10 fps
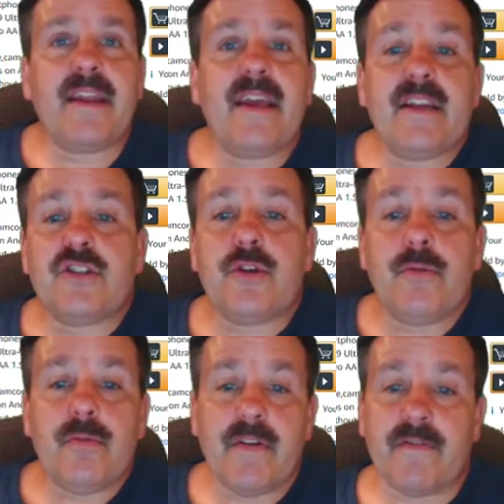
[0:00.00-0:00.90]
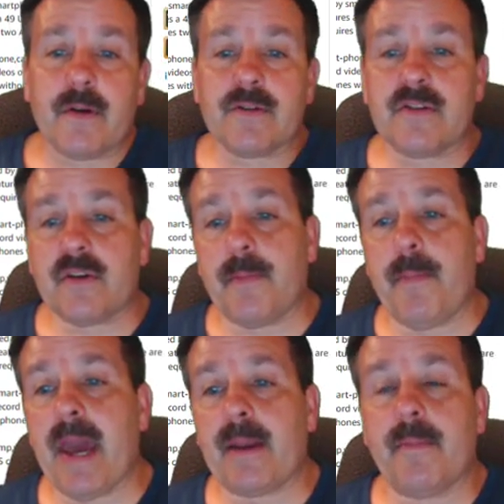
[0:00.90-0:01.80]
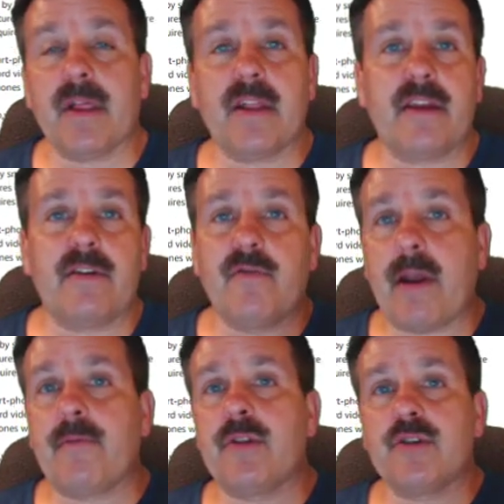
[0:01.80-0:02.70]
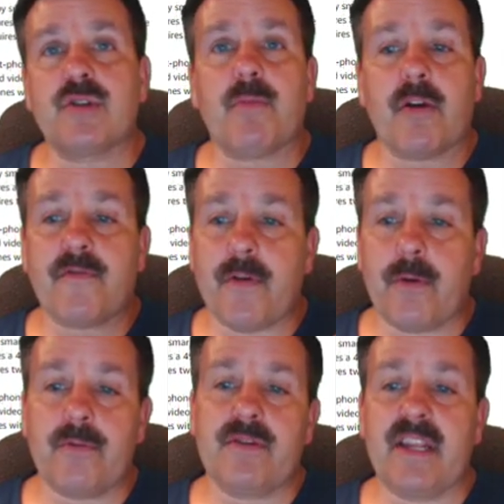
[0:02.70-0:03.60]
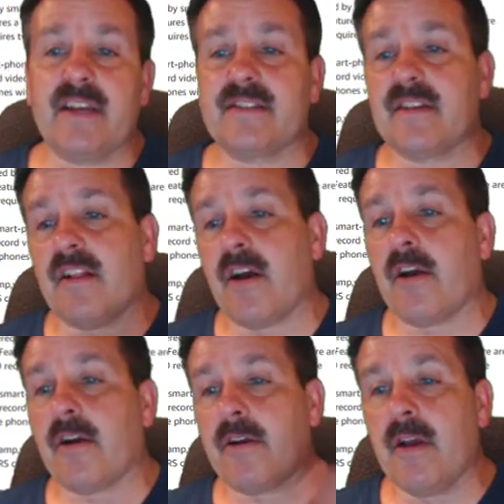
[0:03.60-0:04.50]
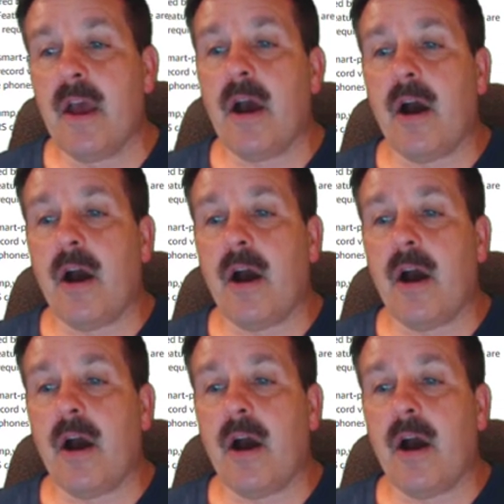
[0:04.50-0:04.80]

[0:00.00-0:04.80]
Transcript: It has universal compatibility, great with your smartphone, DSLR,